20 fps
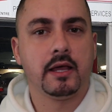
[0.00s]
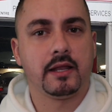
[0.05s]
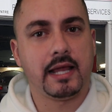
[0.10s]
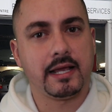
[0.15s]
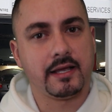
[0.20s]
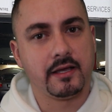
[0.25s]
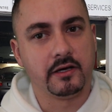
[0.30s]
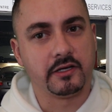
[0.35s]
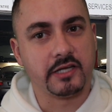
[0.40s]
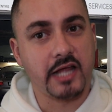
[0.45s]

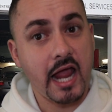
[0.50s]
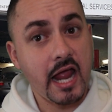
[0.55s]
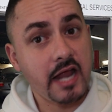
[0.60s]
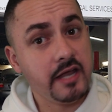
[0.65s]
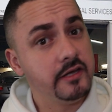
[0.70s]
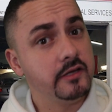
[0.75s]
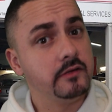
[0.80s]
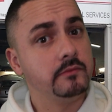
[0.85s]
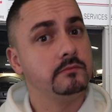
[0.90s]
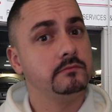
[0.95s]
Like
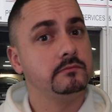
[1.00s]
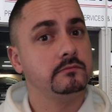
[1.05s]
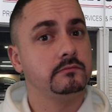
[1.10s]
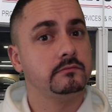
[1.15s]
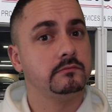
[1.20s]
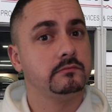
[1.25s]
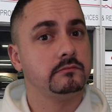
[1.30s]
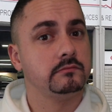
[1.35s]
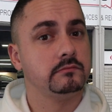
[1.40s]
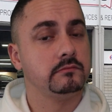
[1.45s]
random
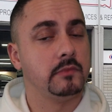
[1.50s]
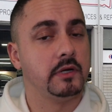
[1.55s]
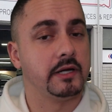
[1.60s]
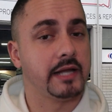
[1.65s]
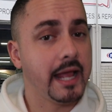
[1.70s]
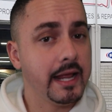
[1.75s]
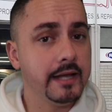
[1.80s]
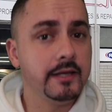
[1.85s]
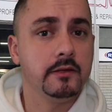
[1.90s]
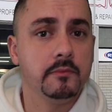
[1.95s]

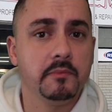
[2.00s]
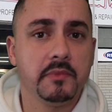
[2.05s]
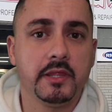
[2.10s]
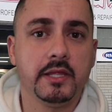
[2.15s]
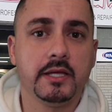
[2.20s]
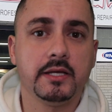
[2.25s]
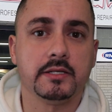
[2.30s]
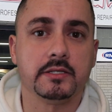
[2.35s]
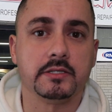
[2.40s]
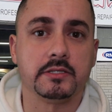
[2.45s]
random
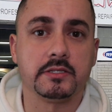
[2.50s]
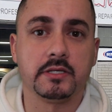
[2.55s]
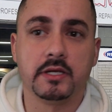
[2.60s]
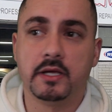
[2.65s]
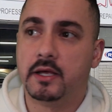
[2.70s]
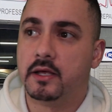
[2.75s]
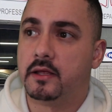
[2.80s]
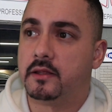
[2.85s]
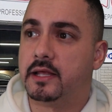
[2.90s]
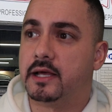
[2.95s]
things
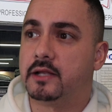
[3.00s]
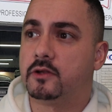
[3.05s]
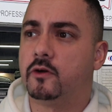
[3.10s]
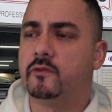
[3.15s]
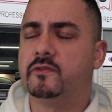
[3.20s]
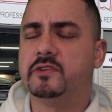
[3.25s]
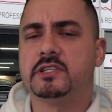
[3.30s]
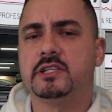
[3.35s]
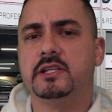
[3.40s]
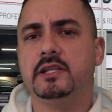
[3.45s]
that
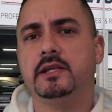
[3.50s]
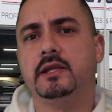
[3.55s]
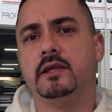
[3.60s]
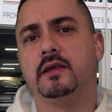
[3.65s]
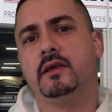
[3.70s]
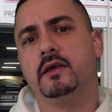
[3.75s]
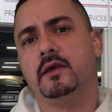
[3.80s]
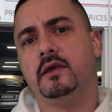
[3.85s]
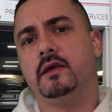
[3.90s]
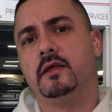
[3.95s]

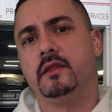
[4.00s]
obviously